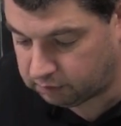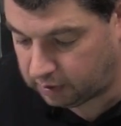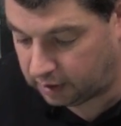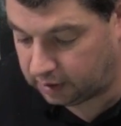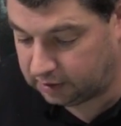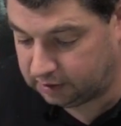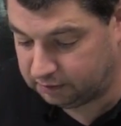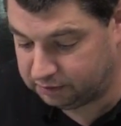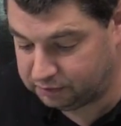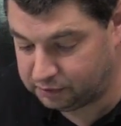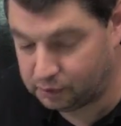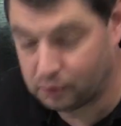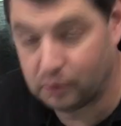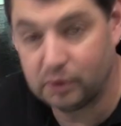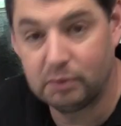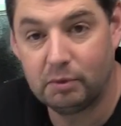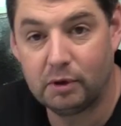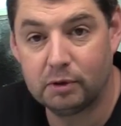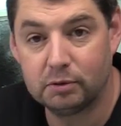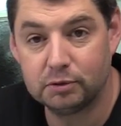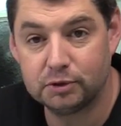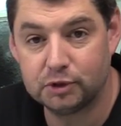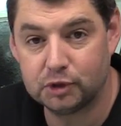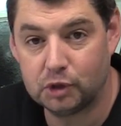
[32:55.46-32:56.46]
around in Flory
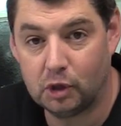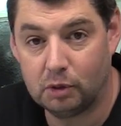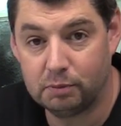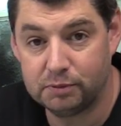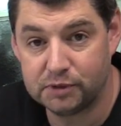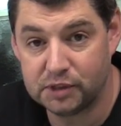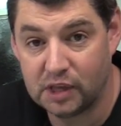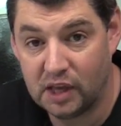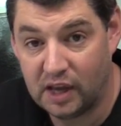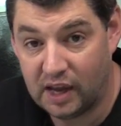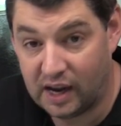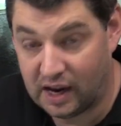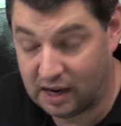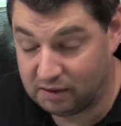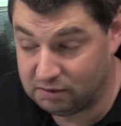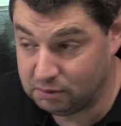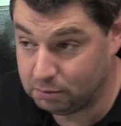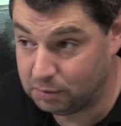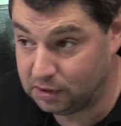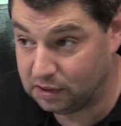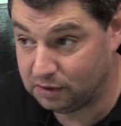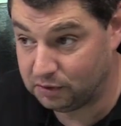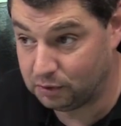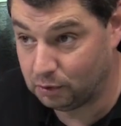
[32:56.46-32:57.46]
Models tops.
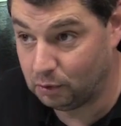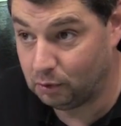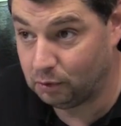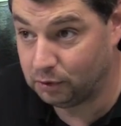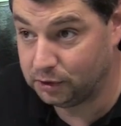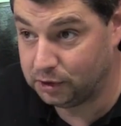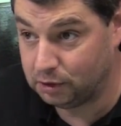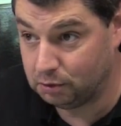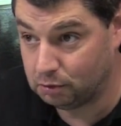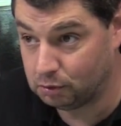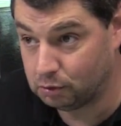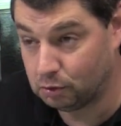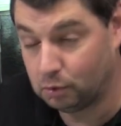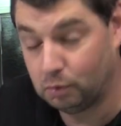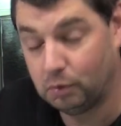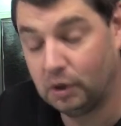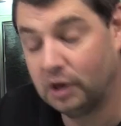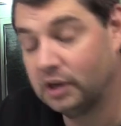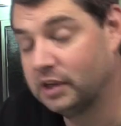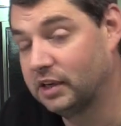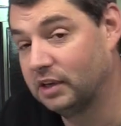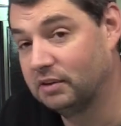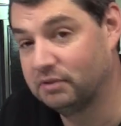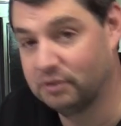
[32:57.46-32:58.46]
Everybody thought you were all
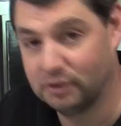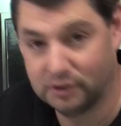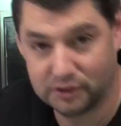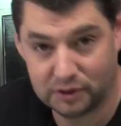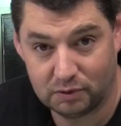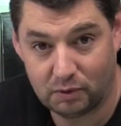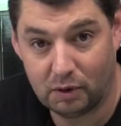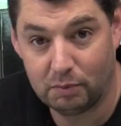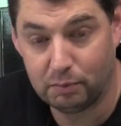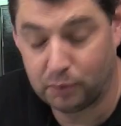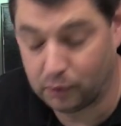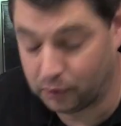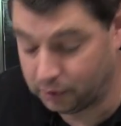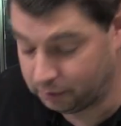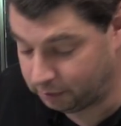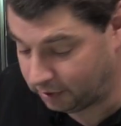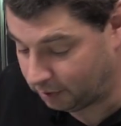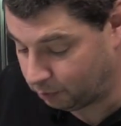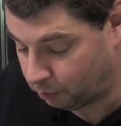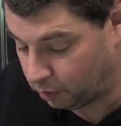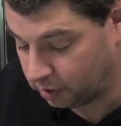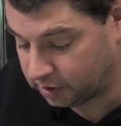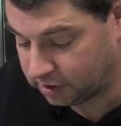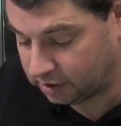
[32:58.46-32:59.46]
working for us at one point. We
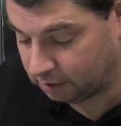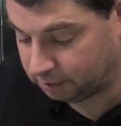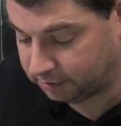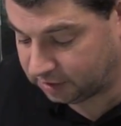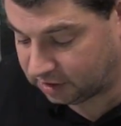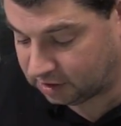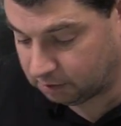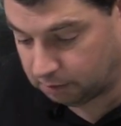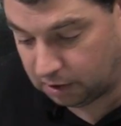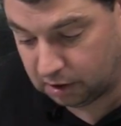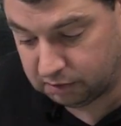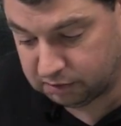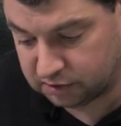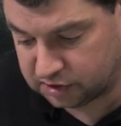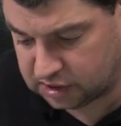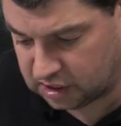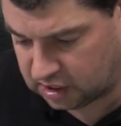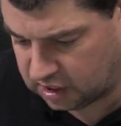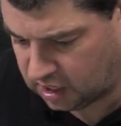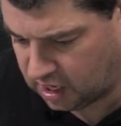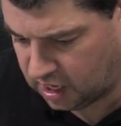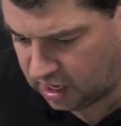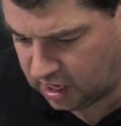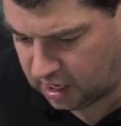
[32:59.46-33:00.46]
had one company come over and
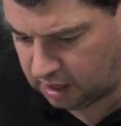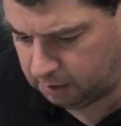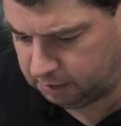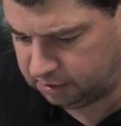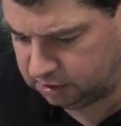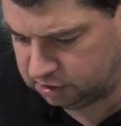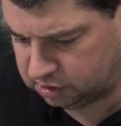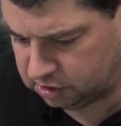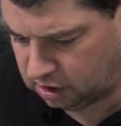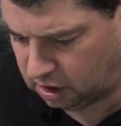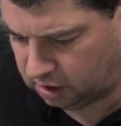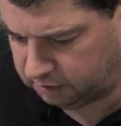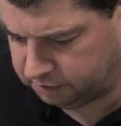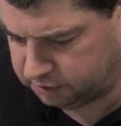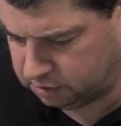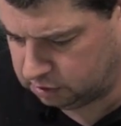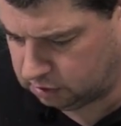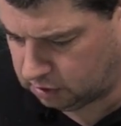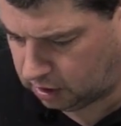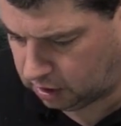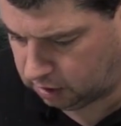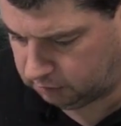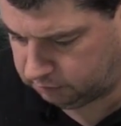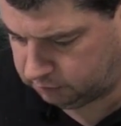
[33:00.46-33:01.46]
said, how many staff do
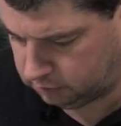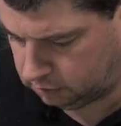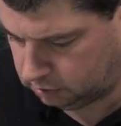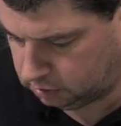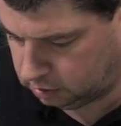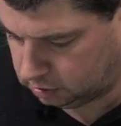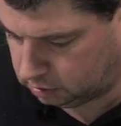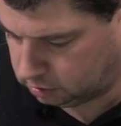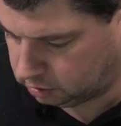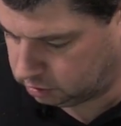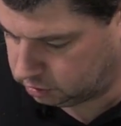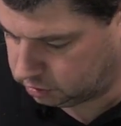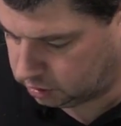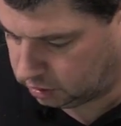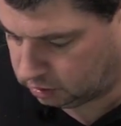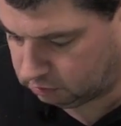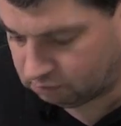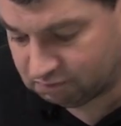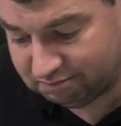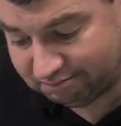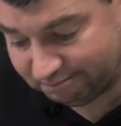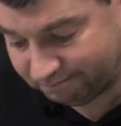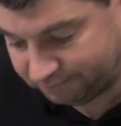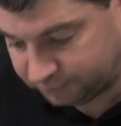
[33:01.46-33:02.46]
you have? It's like,
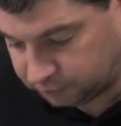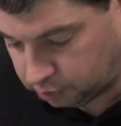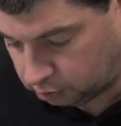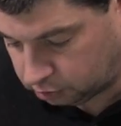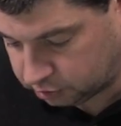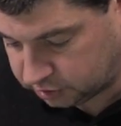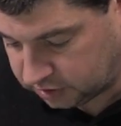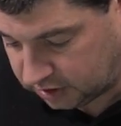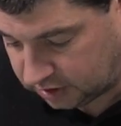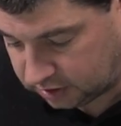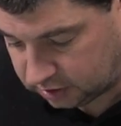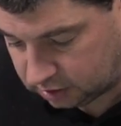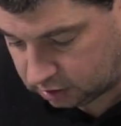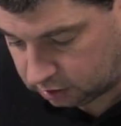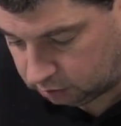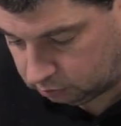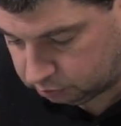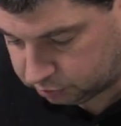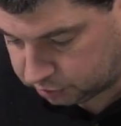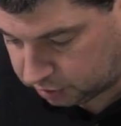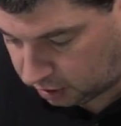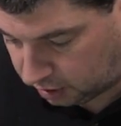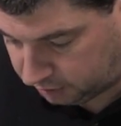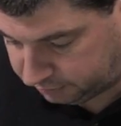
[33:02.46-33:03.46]
not technically
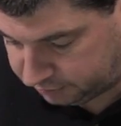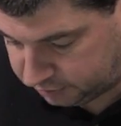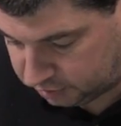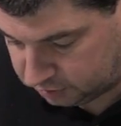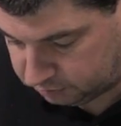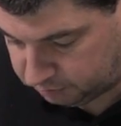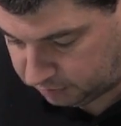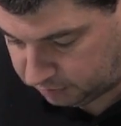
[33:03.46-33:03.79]
all staff, just